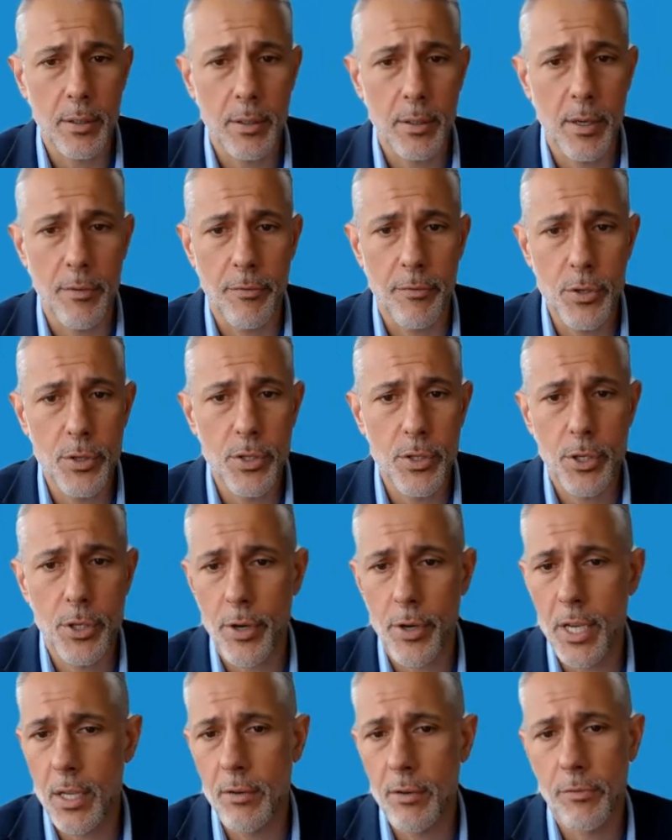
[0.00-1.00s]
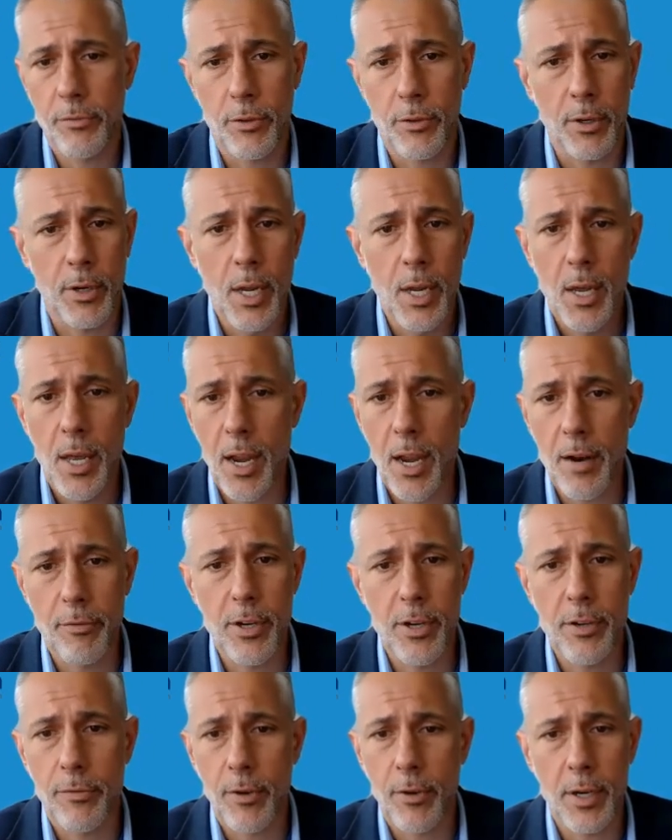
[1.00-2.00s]
If you screen for
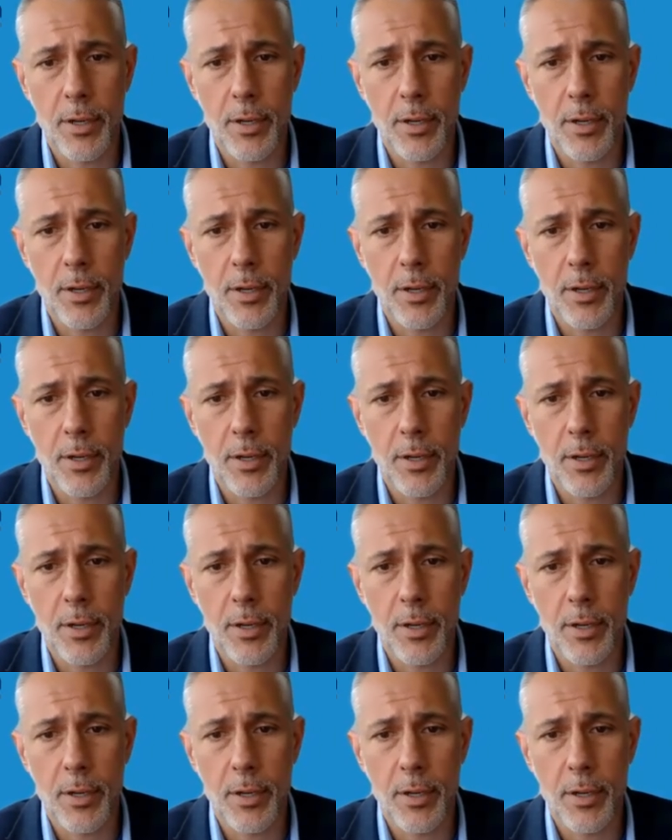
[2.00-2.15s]
every fund